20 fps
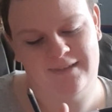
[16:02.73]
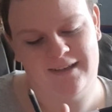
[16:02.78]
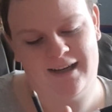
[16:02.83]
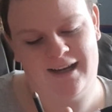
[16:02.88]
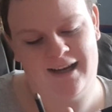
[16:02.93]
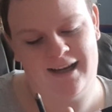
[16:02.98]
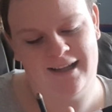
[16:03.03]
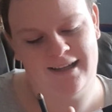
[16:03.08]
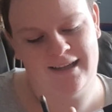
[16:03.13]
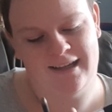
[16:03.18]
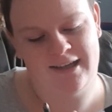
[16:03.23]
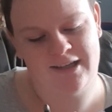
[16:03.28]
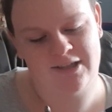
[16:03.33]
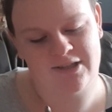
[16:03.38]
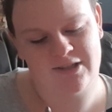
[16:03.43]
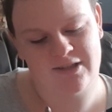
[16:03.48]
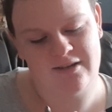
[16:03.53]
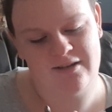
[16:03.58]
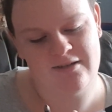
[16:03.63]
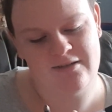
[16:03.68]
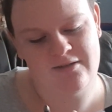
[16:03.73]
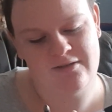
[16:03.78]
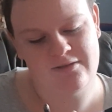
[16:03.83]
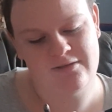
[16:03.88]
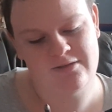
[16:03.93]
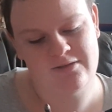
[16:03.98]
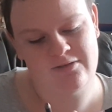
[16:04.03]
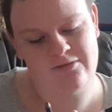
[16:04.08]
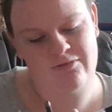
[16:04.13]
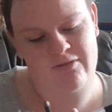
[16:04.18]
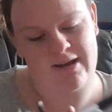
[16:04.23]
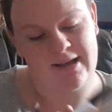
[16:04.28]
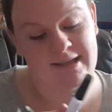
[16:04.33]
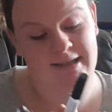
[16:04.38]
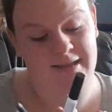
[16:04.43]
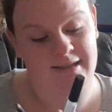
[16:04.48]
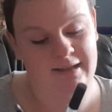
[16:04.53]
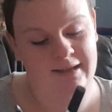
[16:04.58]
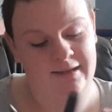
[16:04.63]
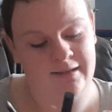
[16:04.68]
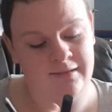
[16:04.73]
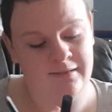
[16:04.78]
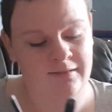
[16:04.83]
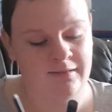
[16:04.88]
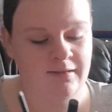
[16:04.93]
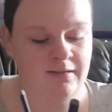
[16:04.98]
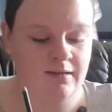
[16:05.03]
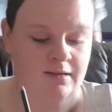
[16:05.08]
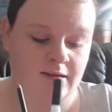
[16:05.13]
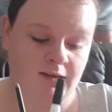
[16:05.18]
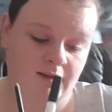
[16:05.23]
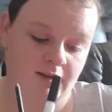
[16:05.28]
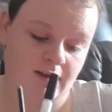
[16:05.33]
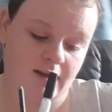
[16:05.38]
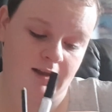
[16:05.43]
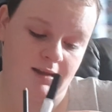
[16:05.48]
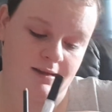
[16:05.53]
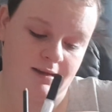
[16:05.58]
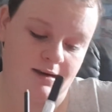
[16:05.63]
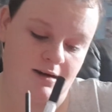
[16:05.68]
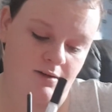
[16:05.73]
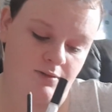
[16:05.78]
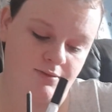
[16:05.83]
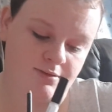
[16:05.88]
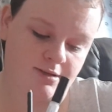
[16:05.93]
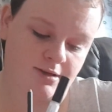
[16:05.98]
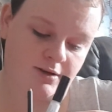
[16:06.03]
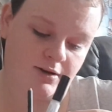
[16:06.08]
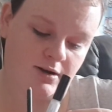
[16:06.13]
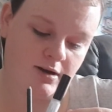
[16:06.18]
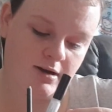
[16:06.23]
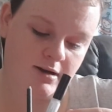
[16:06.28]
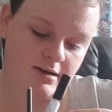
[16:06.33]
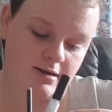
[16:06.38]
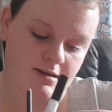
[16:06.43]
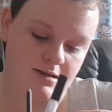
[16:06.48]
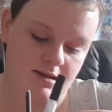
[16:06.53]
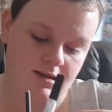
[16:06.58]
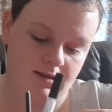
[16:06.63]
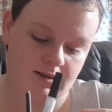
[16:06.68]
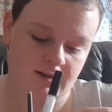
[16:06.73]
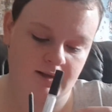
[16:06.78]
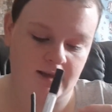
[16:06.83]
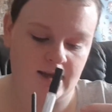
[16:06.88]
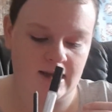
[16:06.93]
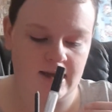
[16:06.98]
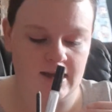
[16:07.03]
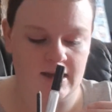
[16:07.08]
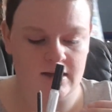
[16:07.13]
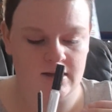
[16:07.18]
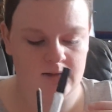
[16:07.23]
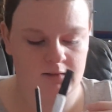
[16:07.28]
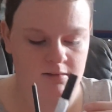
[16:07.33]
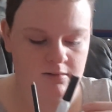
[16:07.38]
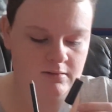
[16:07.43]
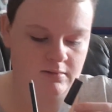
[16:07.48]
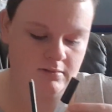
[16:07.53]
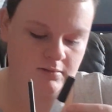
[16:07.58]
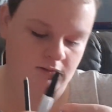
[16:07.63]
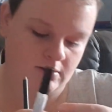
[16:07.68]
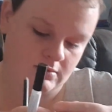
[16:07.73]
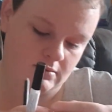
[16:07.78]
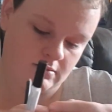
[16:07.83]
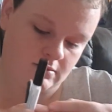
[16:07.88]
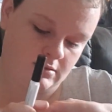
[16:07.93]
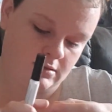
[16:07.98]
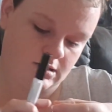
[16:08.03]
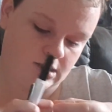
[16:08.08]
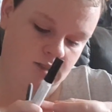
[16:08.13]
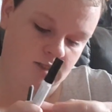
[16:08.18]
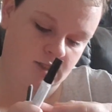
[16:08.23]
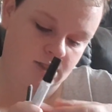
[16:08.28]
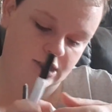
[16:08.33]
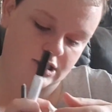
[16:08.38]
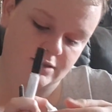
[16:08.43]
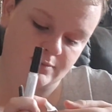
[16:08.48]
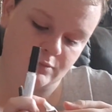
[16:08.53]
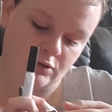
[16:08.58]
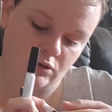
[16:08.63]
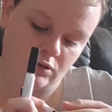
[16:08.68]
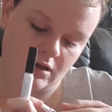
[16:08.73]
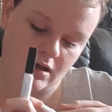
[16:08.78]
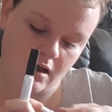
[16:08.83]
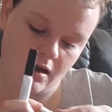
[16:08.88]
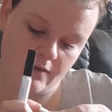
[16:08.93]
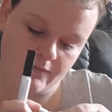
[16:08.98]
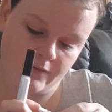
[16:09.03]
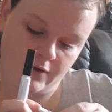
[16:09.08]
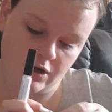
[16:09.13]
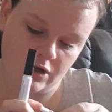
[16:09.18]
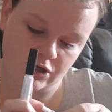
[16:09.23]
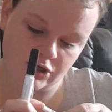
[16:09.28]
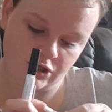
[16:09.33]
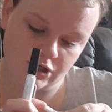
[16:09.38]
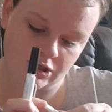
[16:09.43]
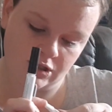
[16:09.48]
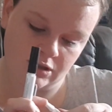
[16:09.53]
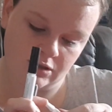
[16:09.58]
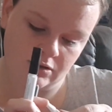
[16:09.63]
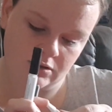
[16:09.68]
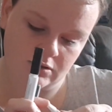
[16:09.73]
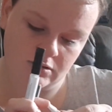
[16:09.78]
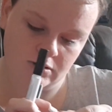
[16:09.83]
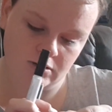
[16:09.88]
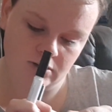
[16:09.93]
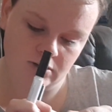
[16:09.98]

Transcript: eyelash dries clear, and then I also got the smaller version.